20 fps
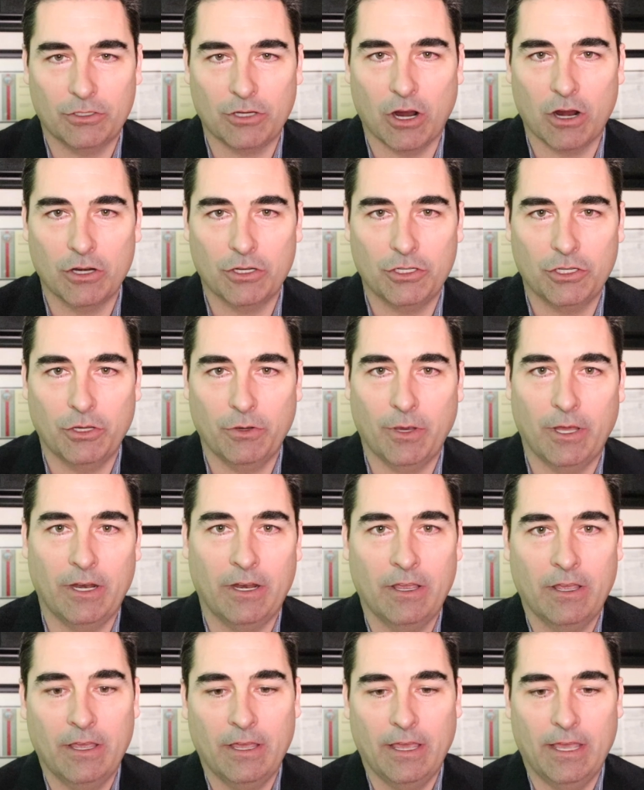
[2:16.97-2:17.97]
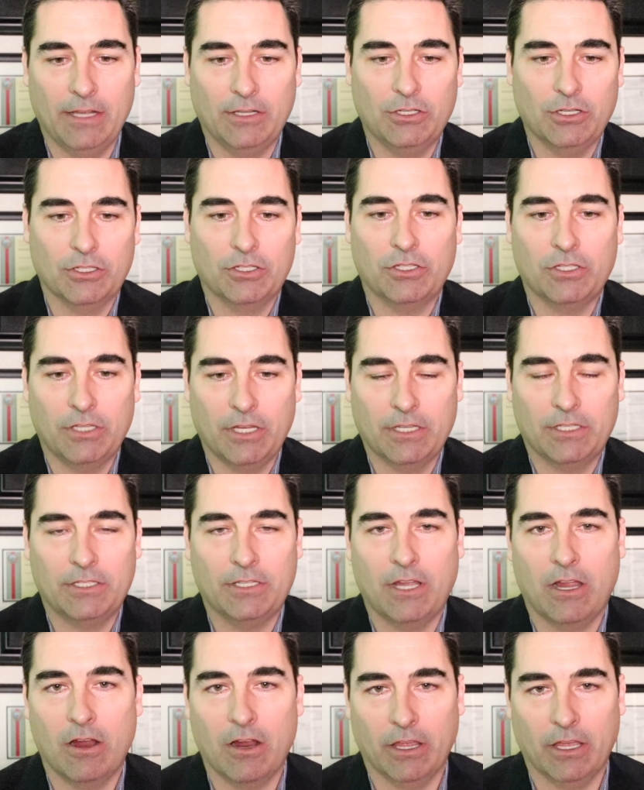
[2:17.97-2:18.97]
charged to it. It just sits
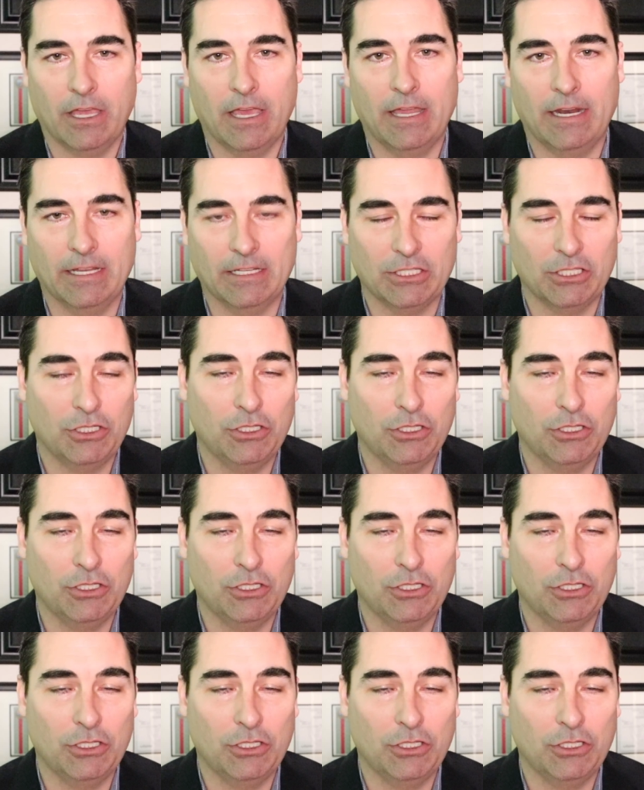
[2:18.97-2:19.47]
there. Again, it's